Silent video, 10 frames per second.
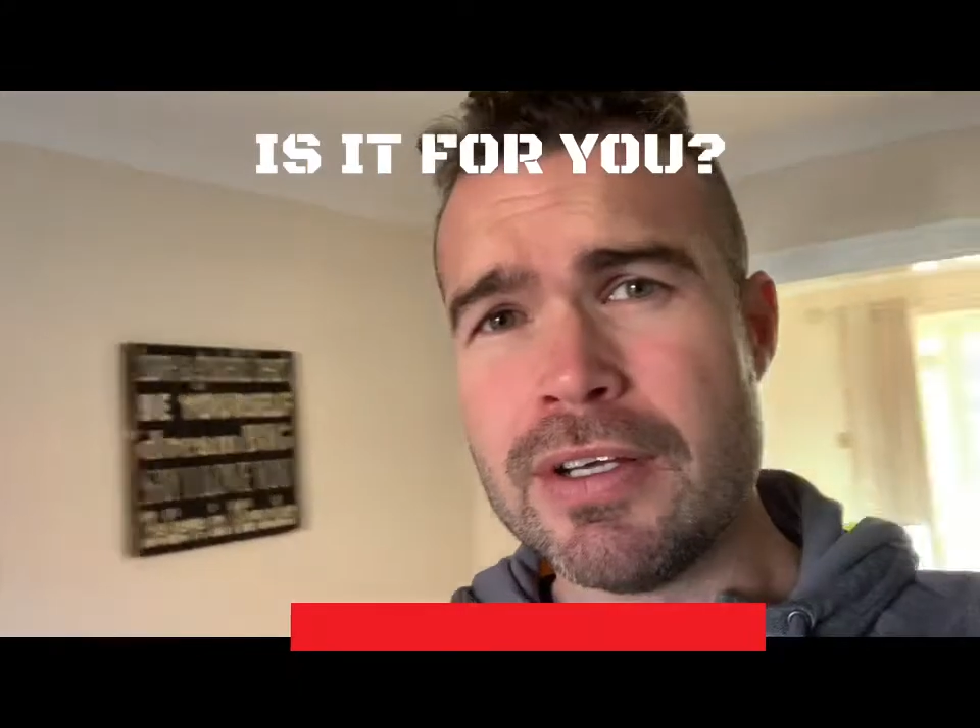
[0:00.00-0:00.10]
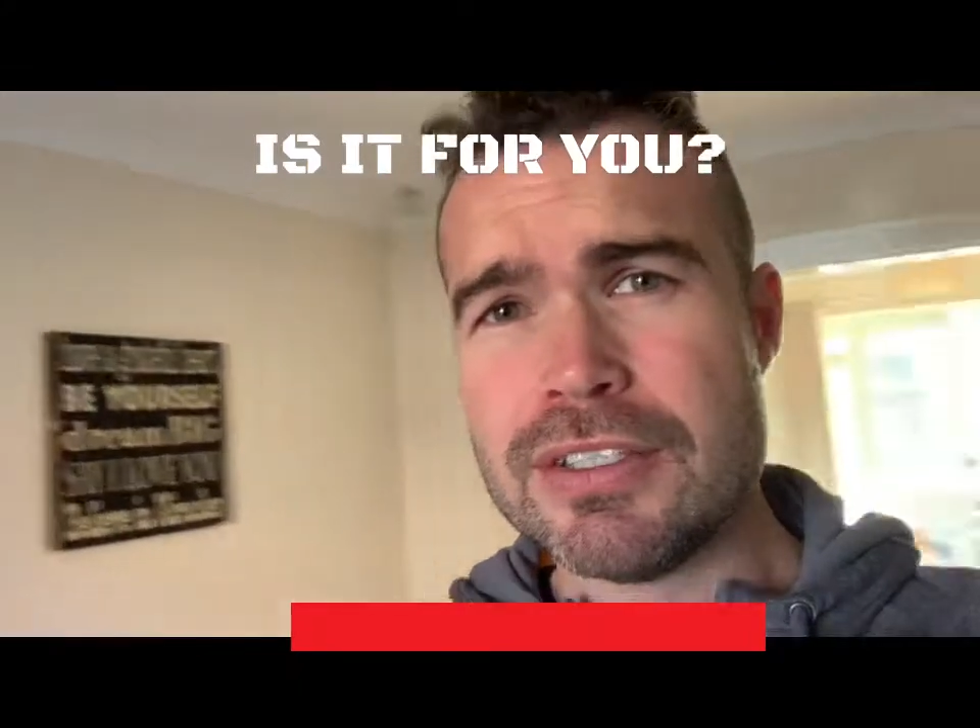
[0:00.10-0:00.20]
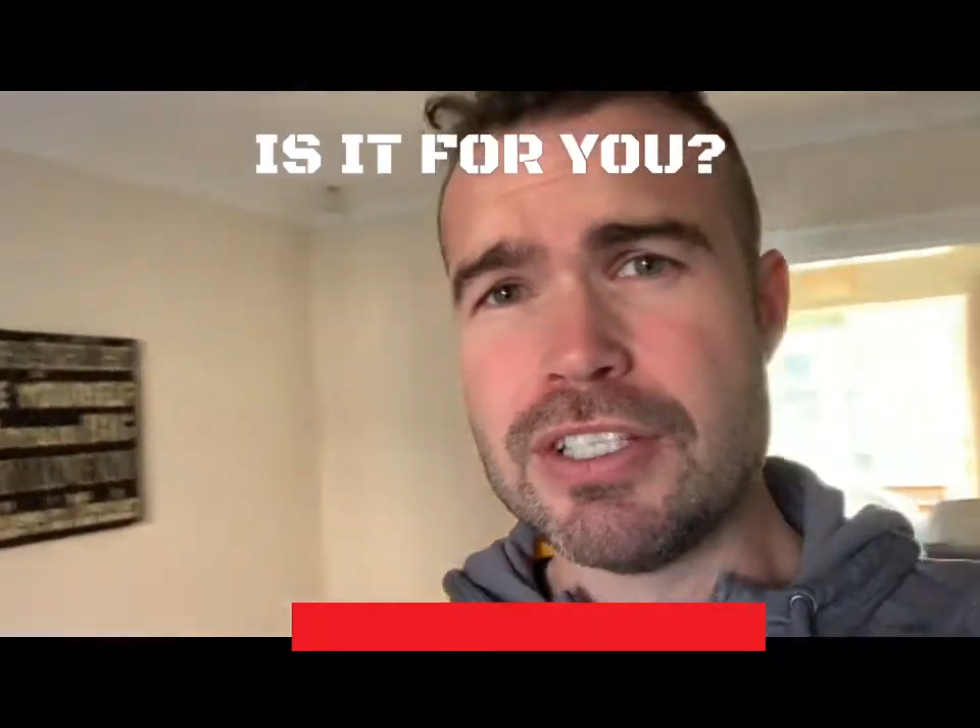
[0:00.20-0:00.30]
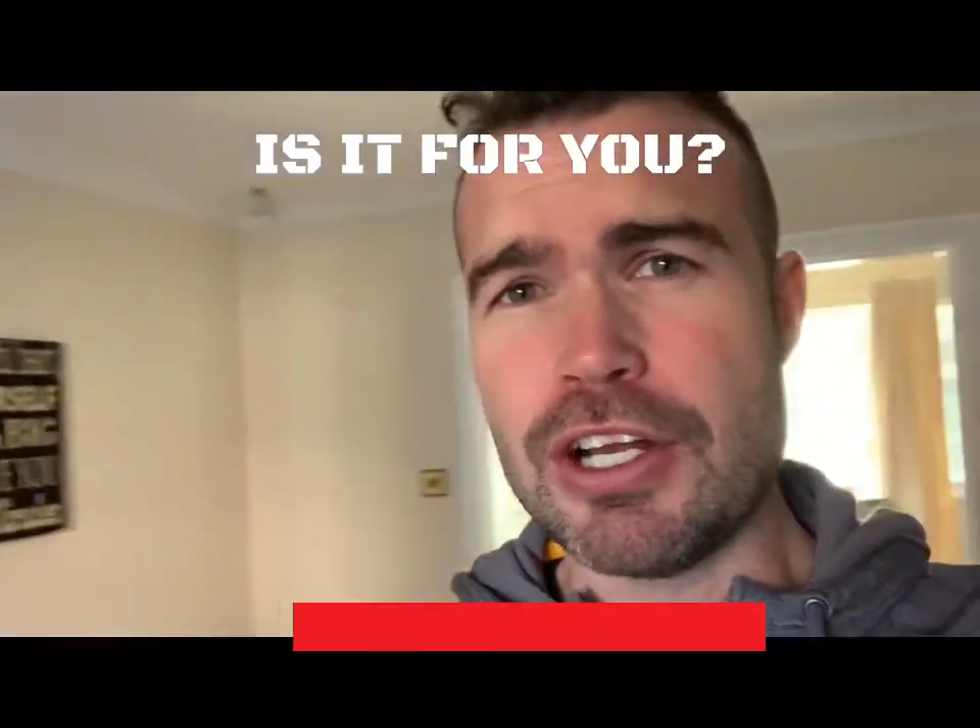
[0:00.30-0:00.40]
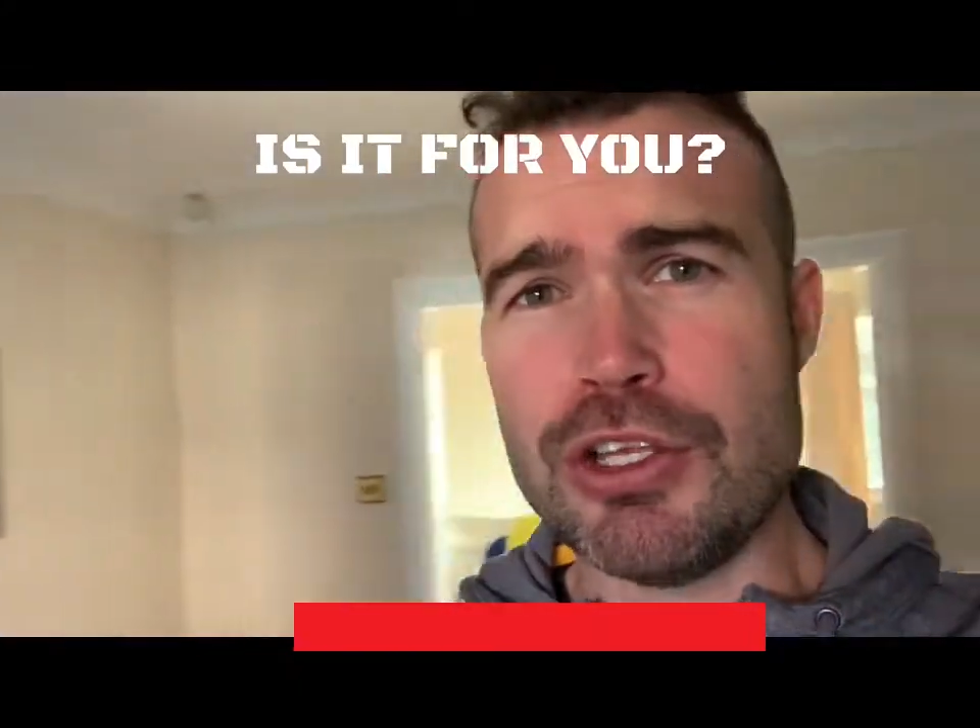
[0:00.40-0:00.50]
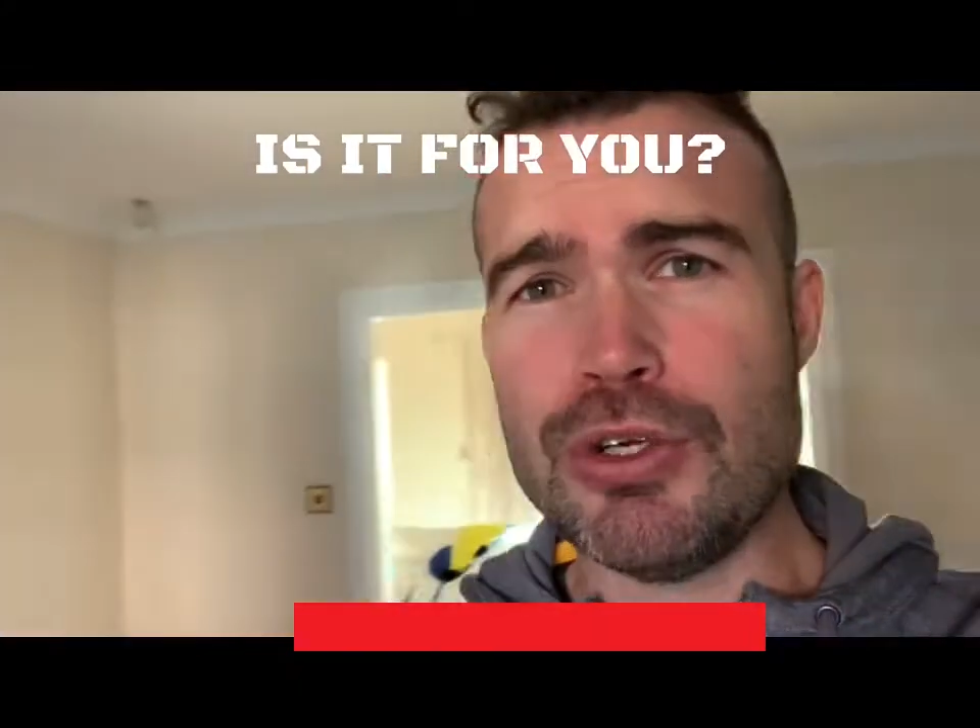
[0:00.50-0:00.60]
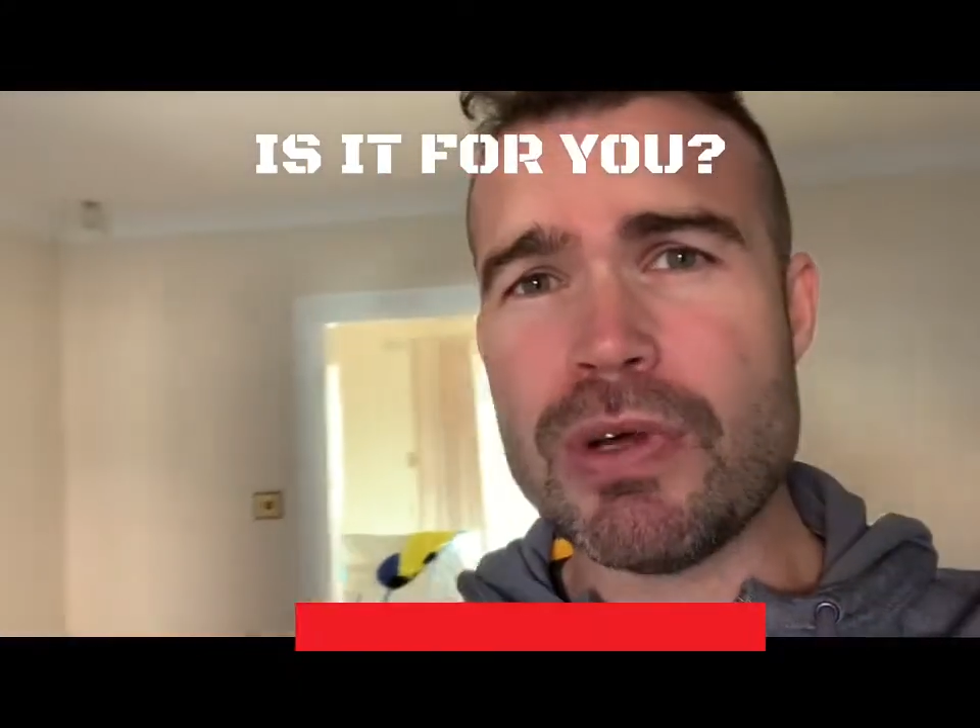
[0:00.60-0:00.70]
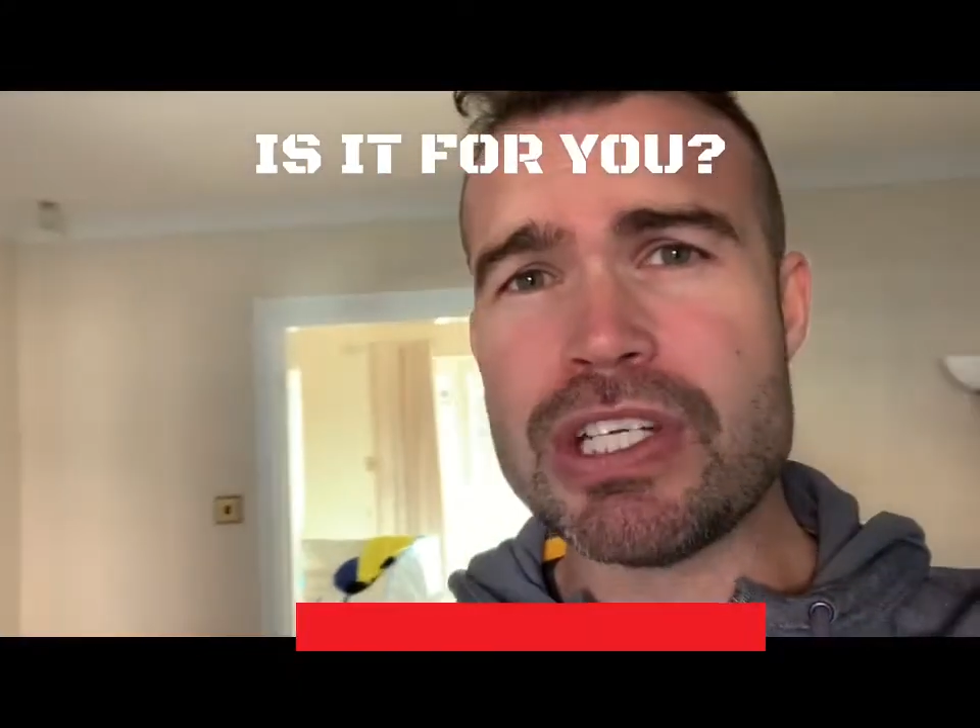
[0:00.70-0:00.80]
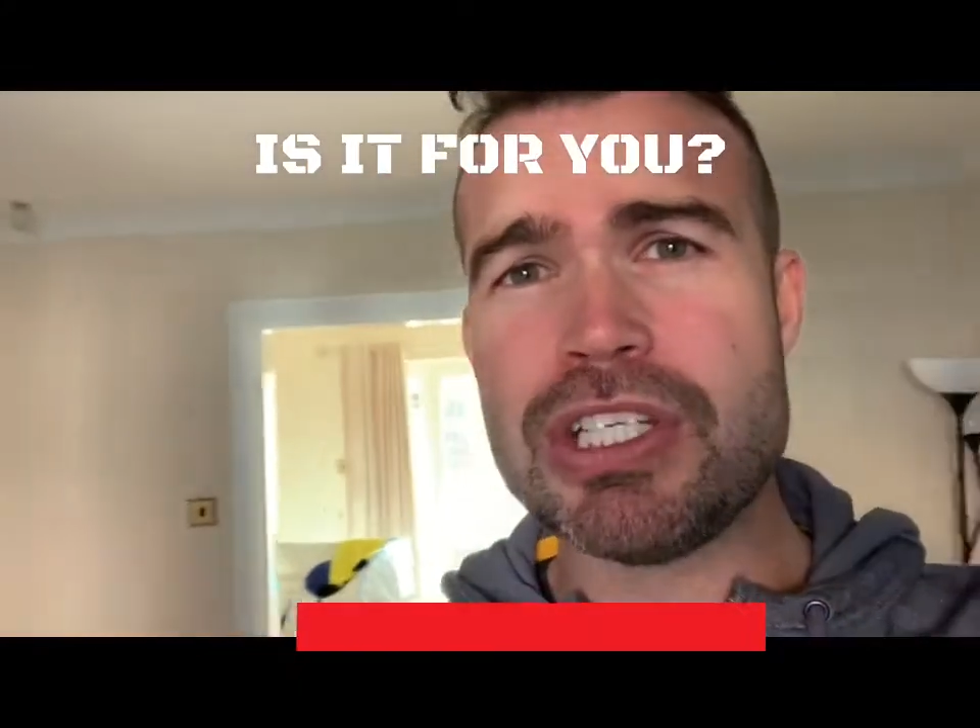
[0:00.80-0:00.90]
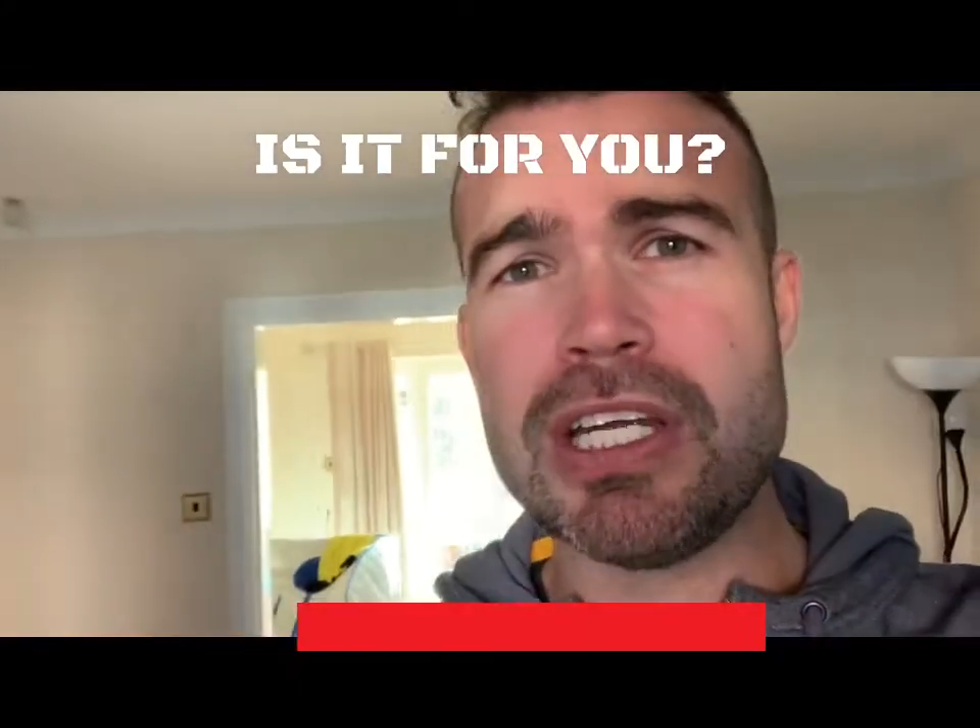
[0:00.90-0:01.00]
starting a new
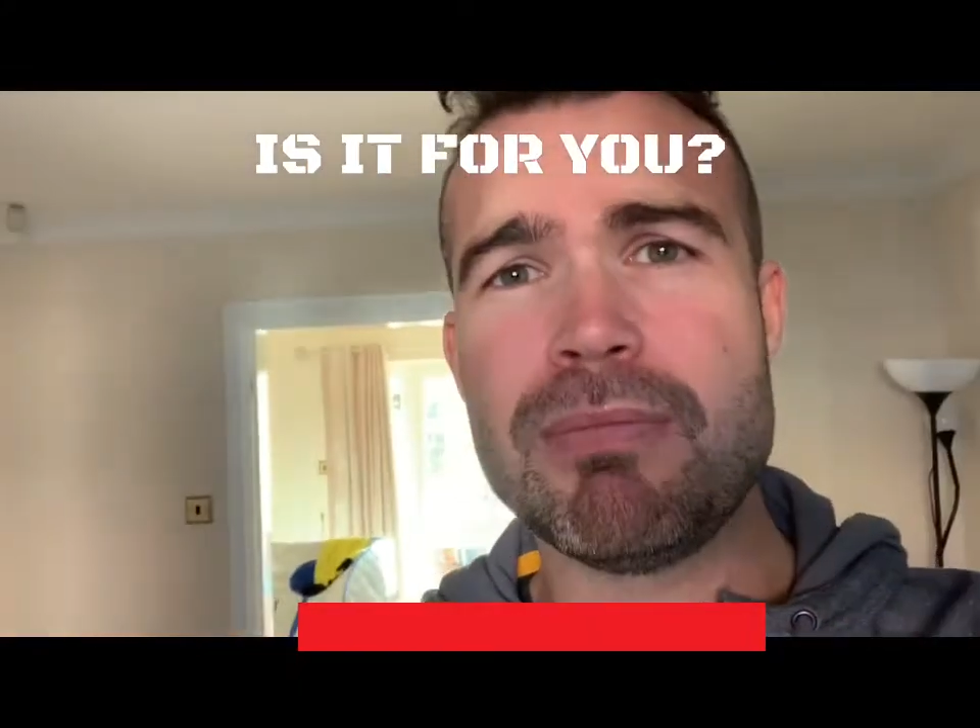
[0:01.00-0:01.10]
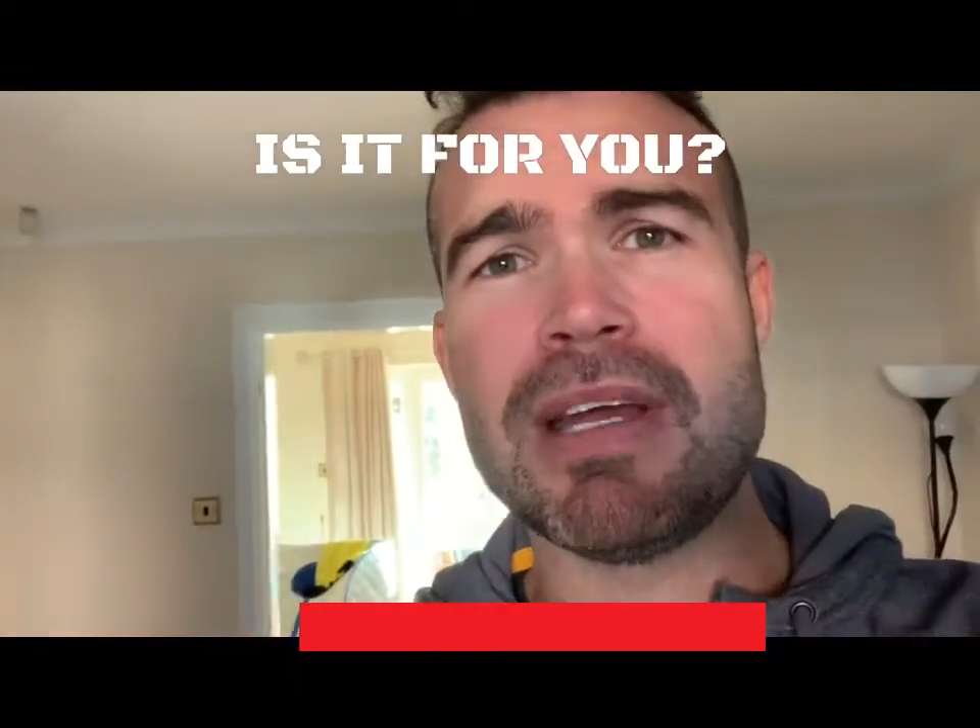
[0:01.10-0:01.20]
regime,